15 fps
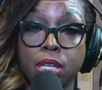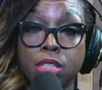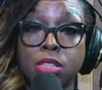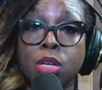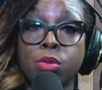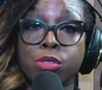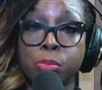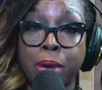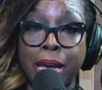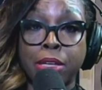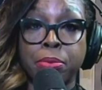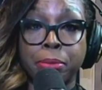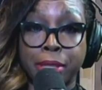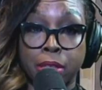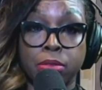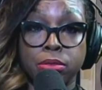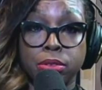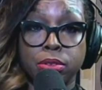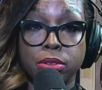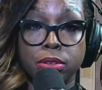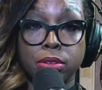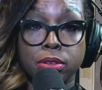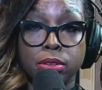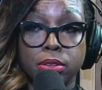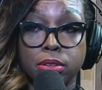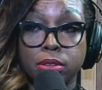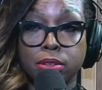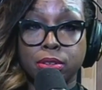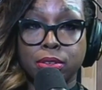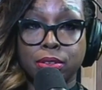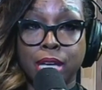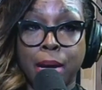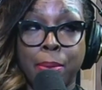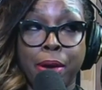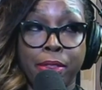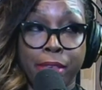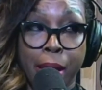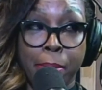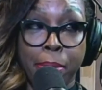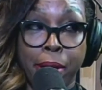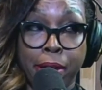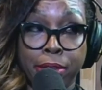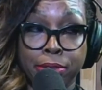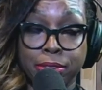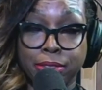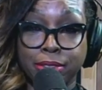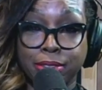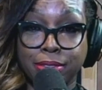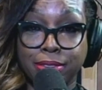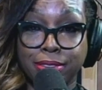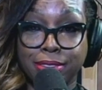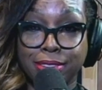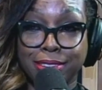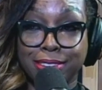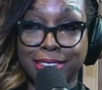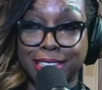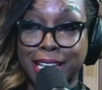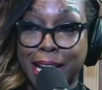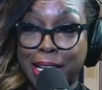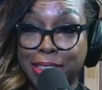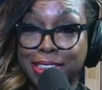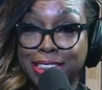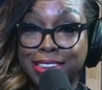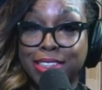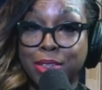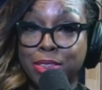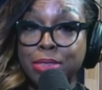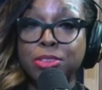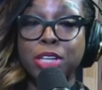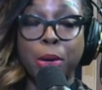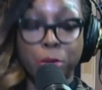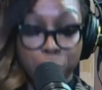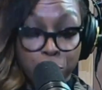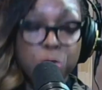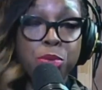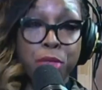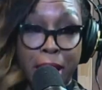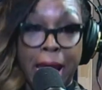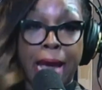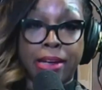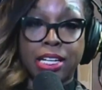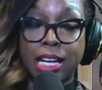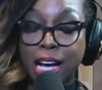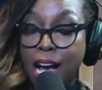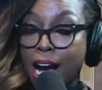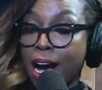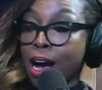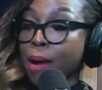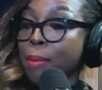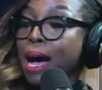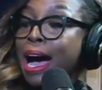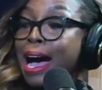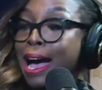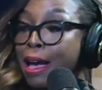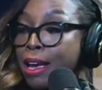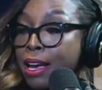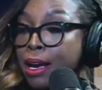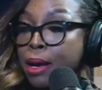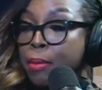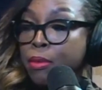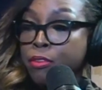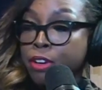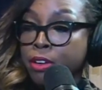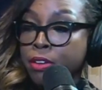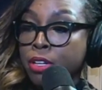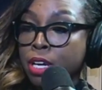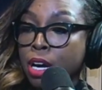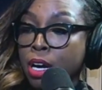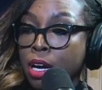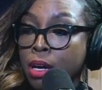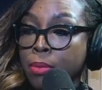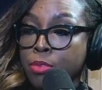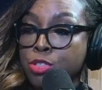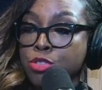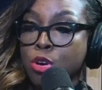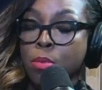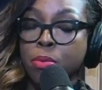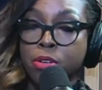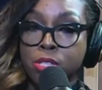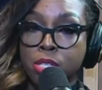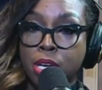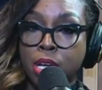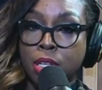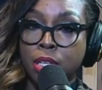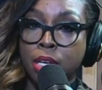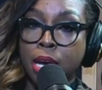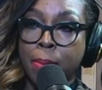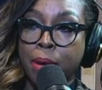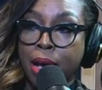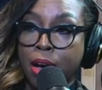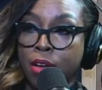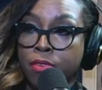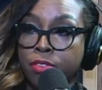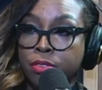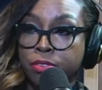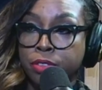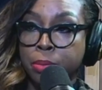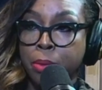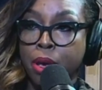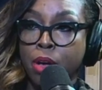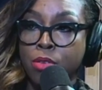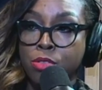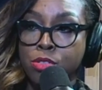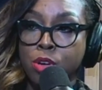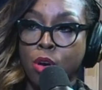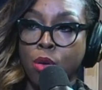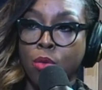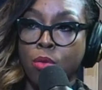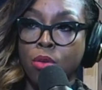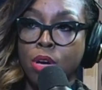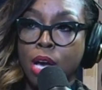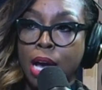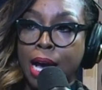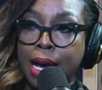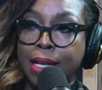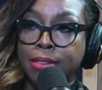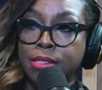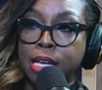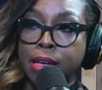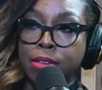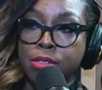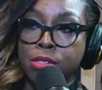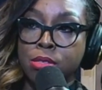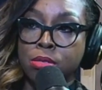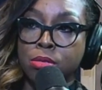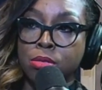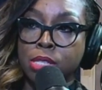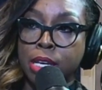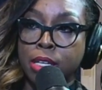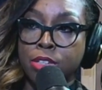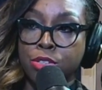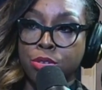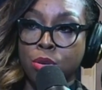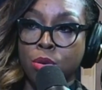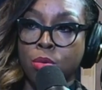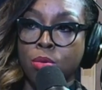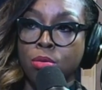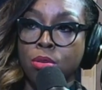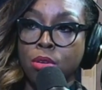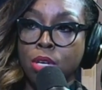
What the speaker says: don't spank me. How about that part? Okay, don't do that. I am a very strong personality. I'm an alpha female, so I tend to take control